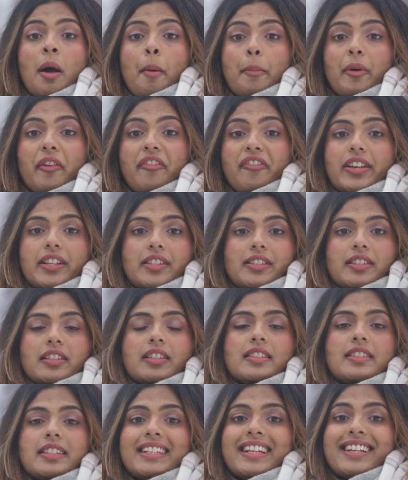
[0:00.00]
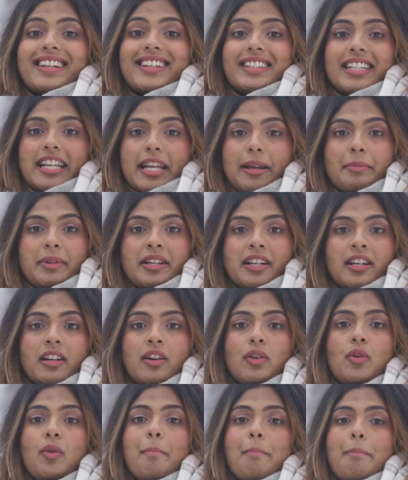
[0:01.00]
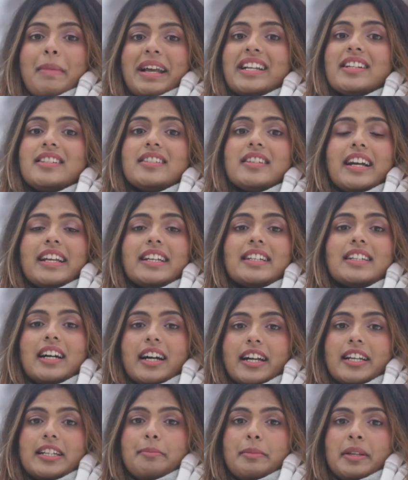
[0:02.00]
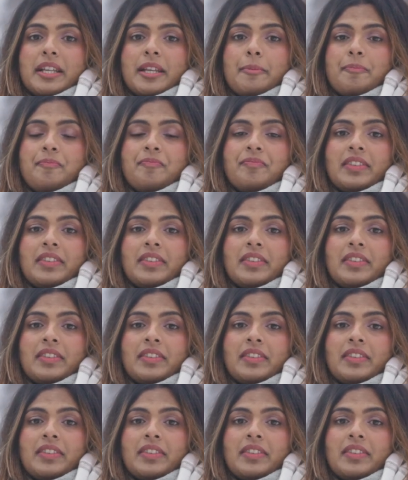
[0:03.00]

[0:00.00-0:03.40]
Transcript: professors in academia who mentor and guide me.